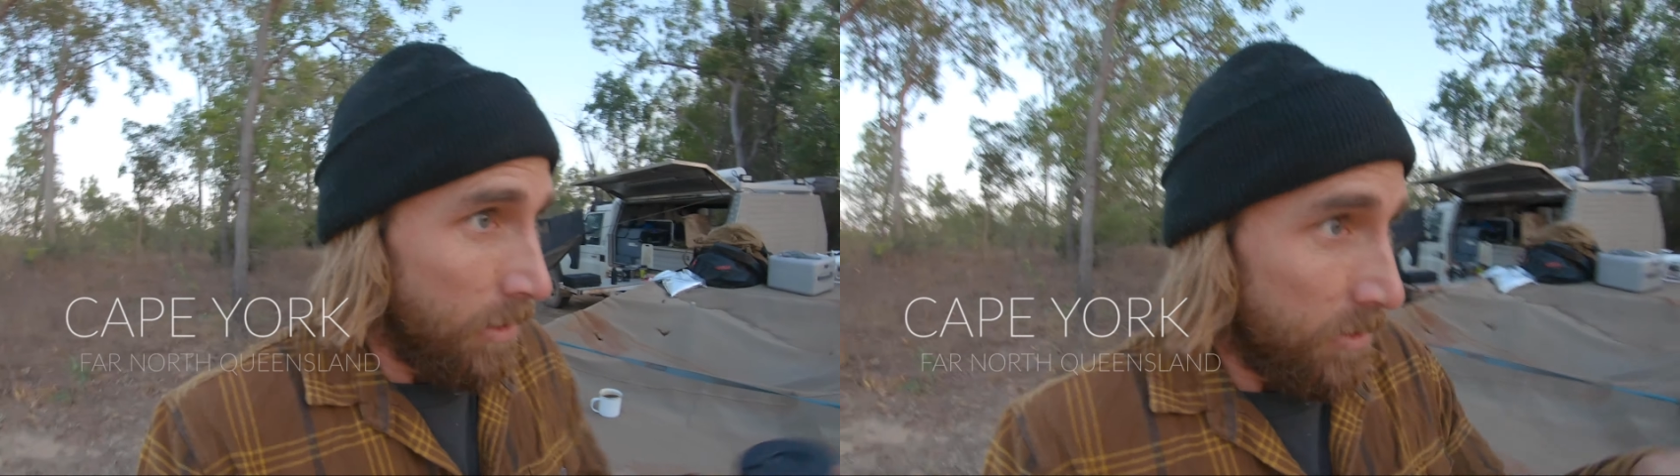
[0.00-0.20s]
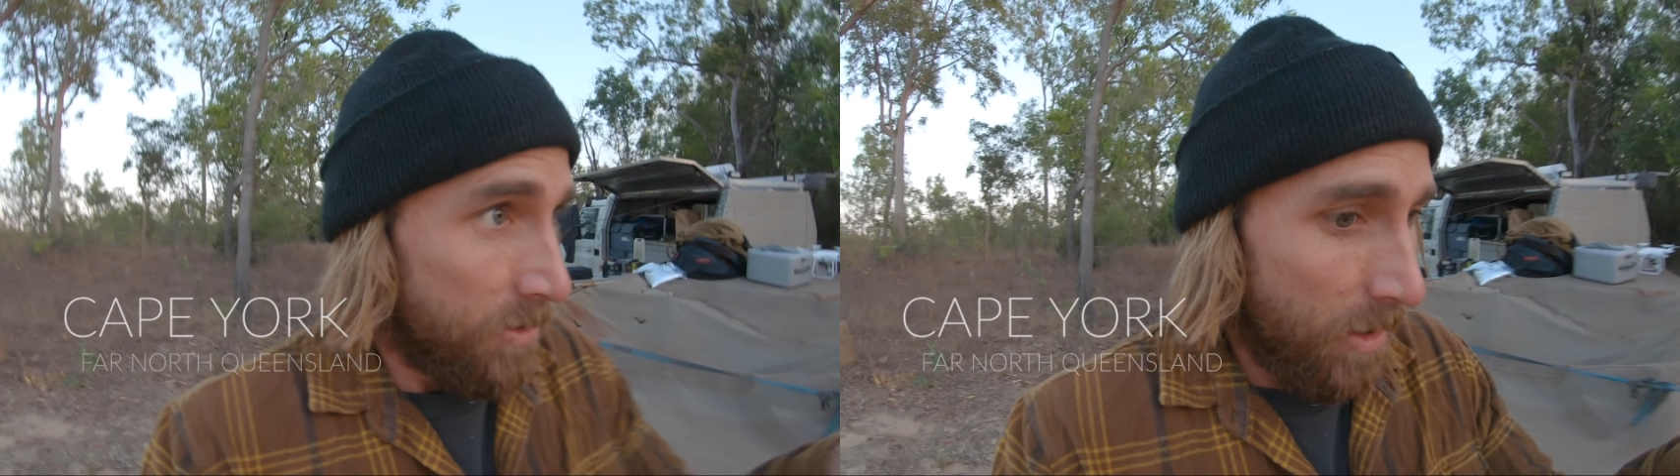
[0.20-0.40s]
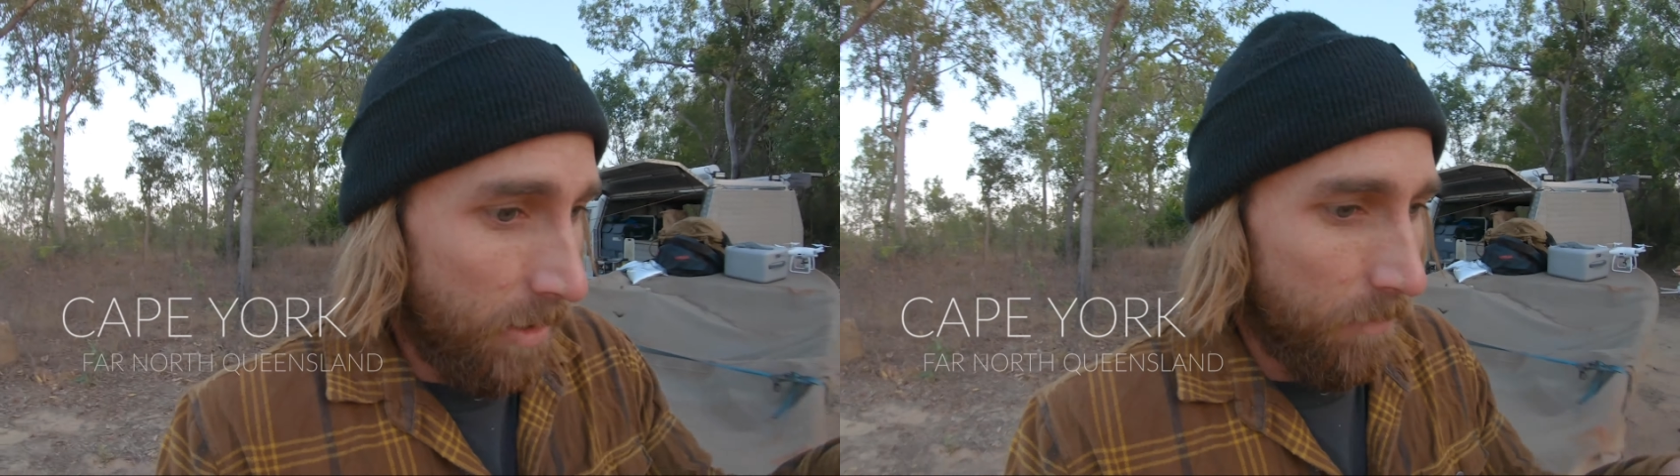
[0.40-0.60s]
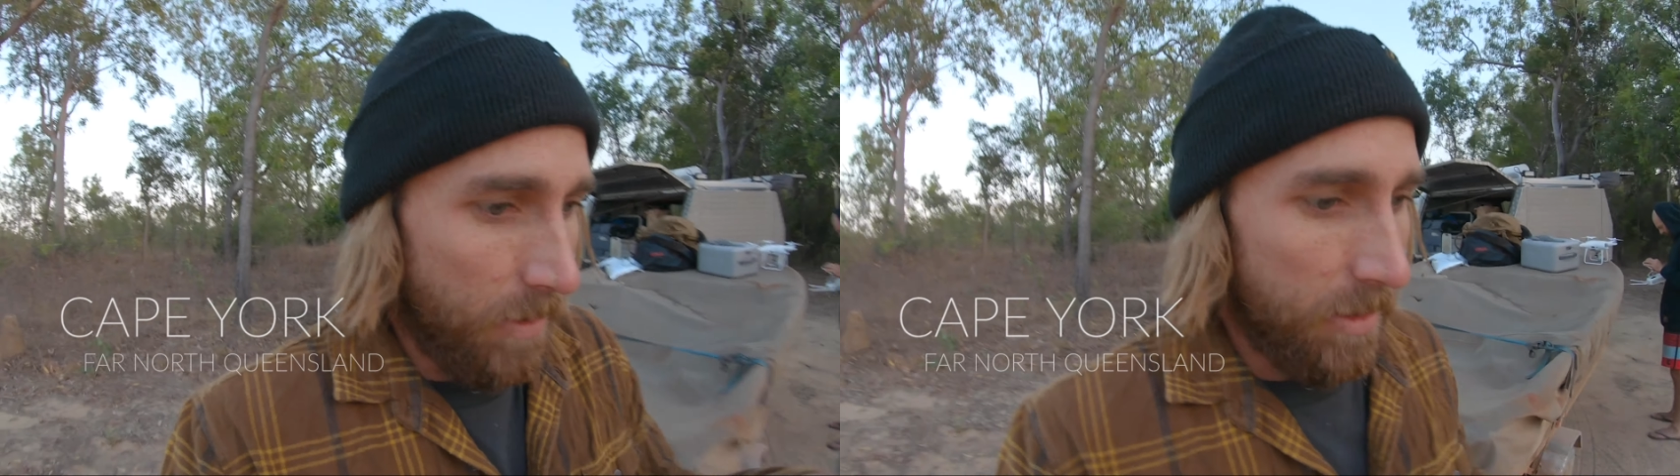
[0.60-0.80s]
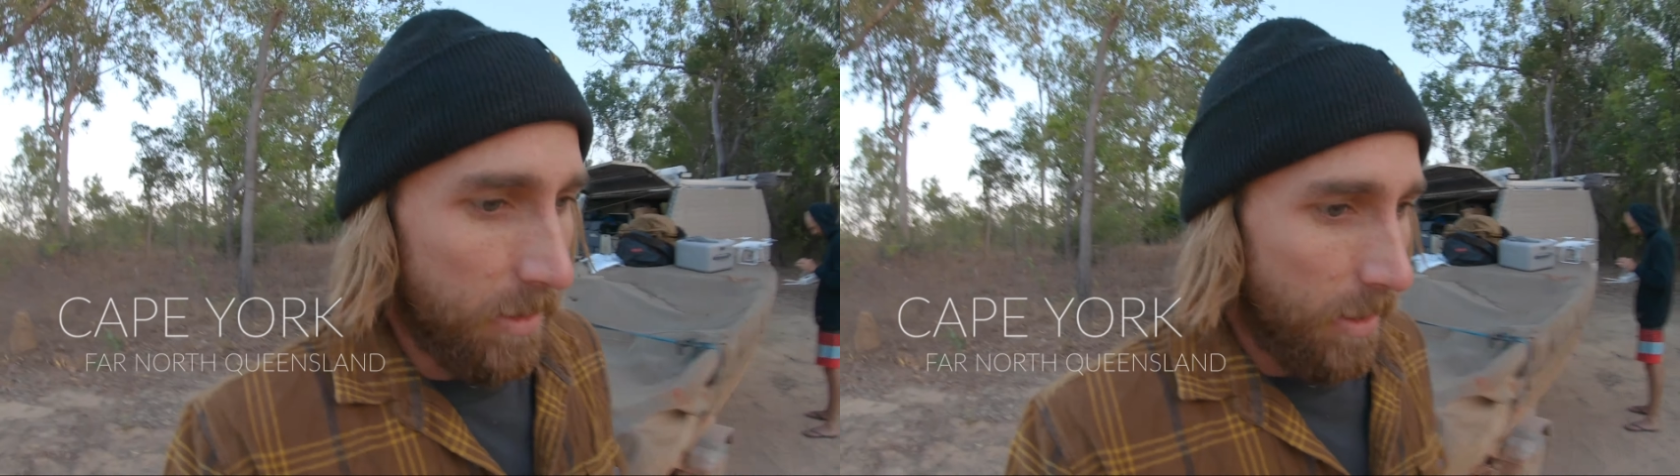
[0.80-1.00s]
straight in
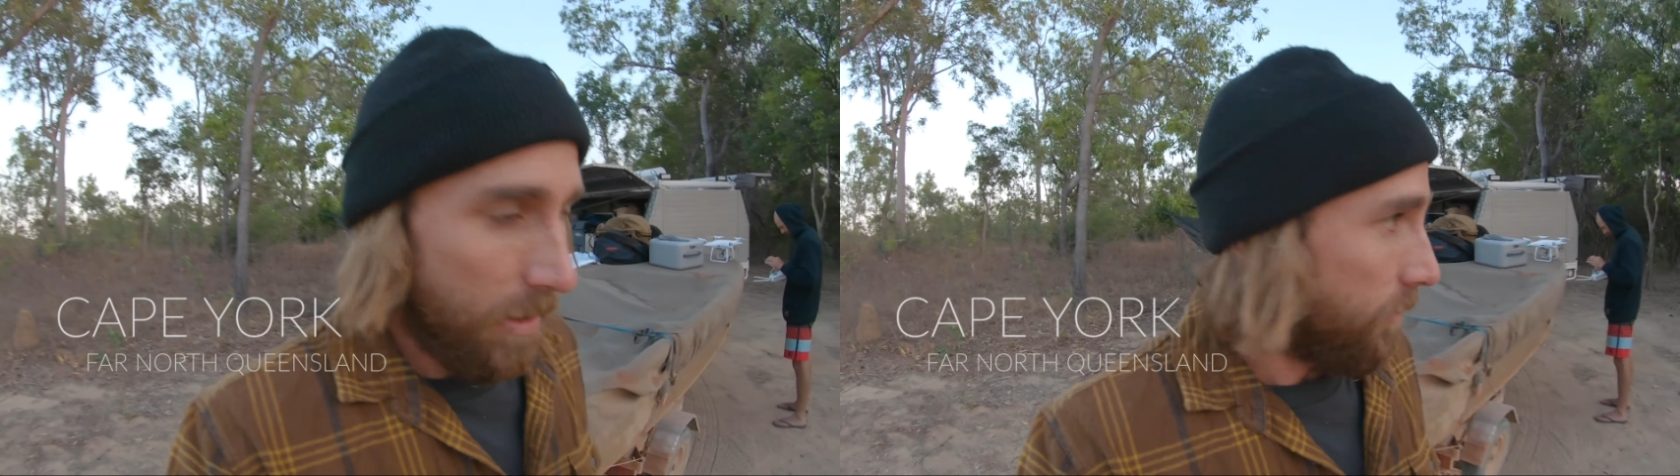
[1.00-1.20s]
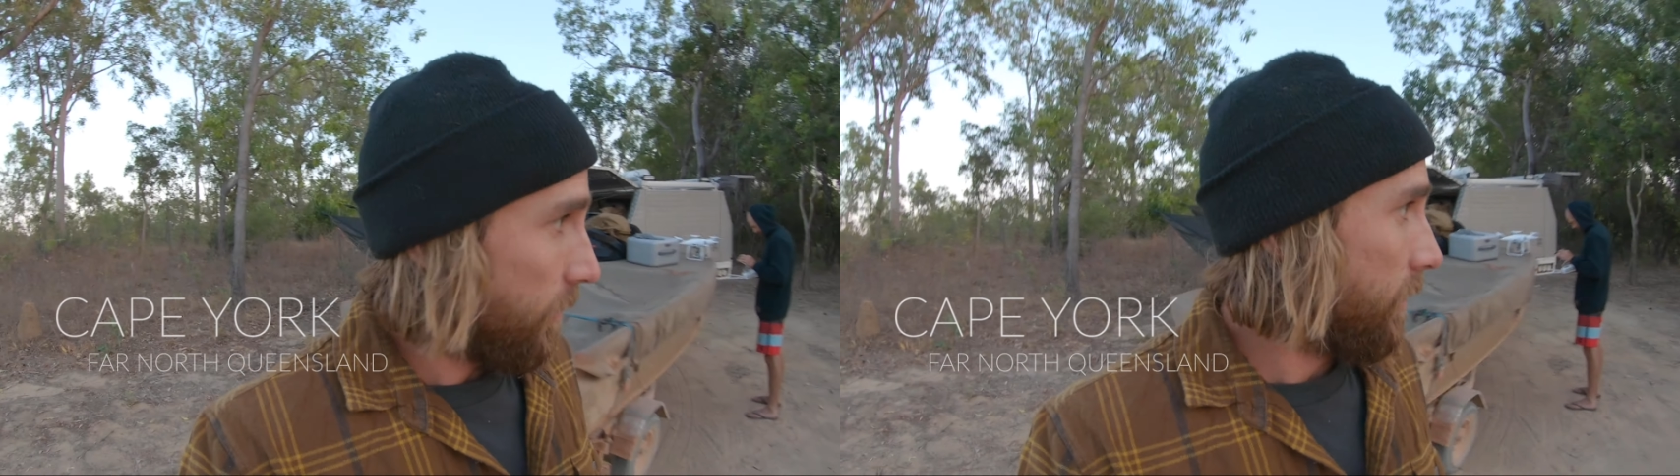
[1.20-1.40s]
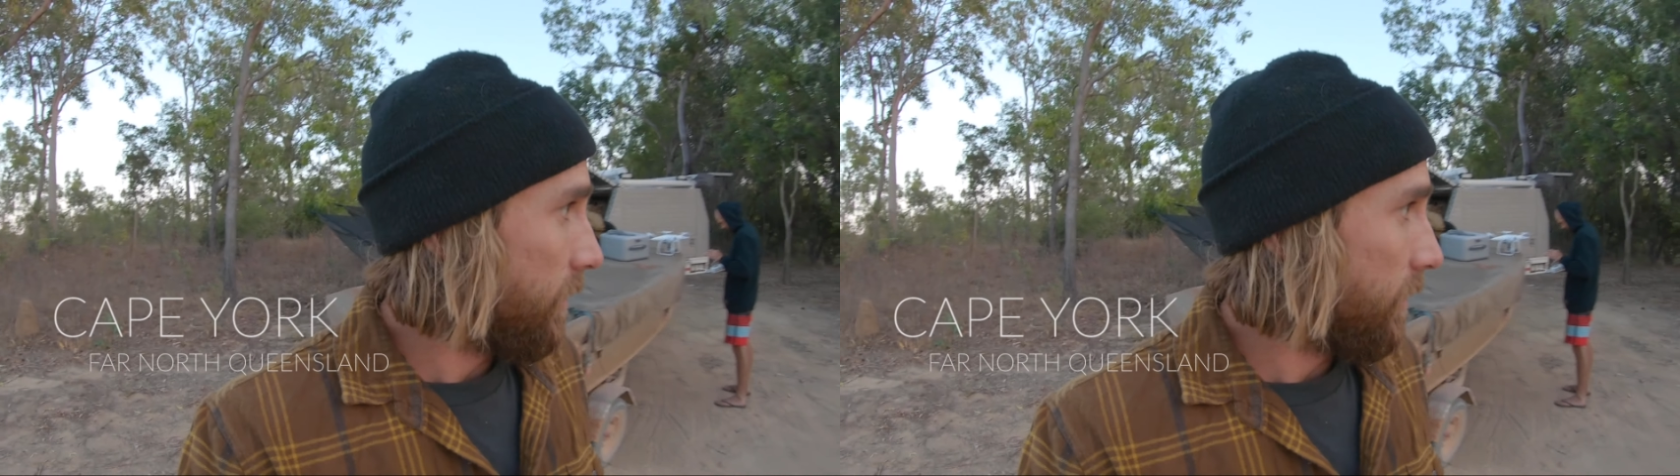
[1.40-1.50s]
front of the camp.